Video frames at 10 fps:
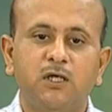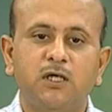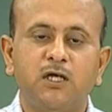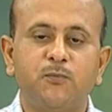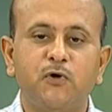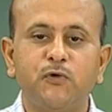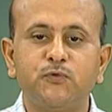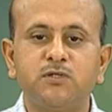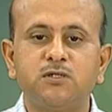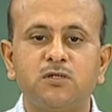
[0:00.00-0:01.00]
It
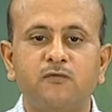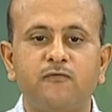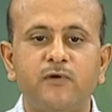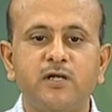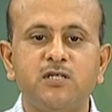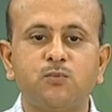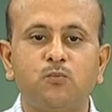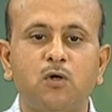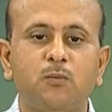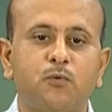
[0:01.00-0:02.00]
produces a very
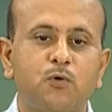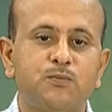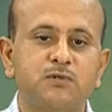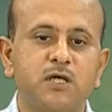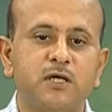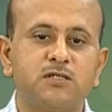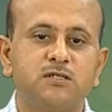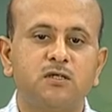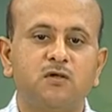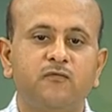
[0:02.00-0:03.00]
small probe size
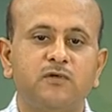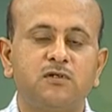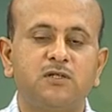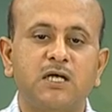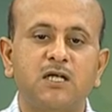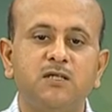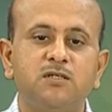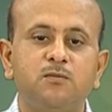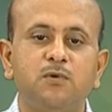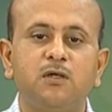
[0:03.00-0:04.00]
with
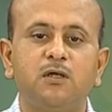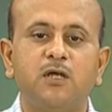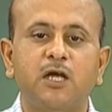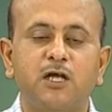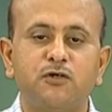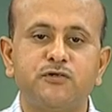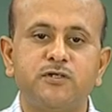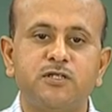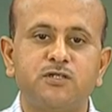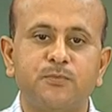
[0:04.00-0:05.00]
negligible
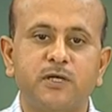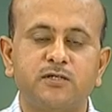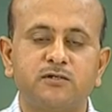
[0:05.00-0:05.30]
energy spreads.